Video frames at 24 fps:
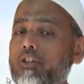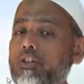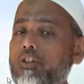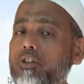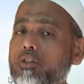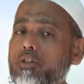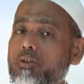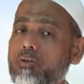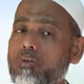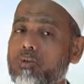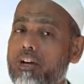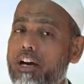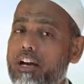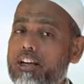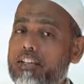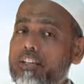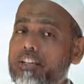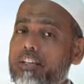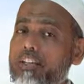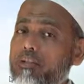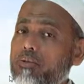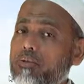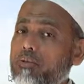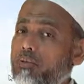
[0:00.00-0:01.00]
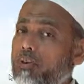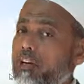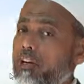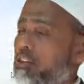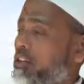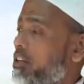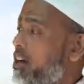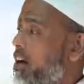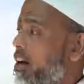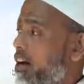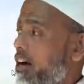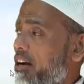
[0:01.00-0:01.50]
you write it with
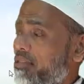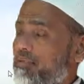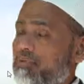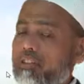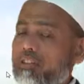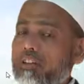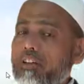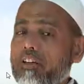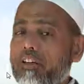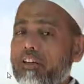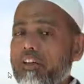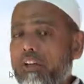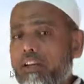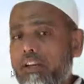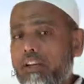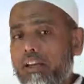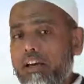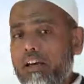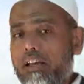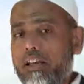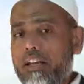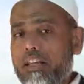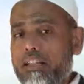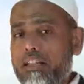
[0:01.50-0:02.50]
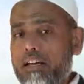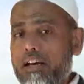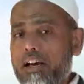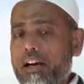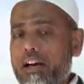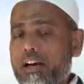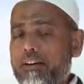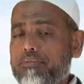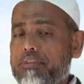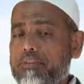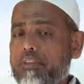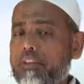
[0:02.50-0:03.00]
half circle, another
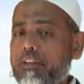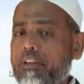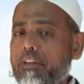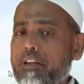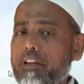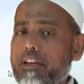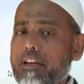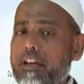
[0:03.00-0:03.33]
half circle,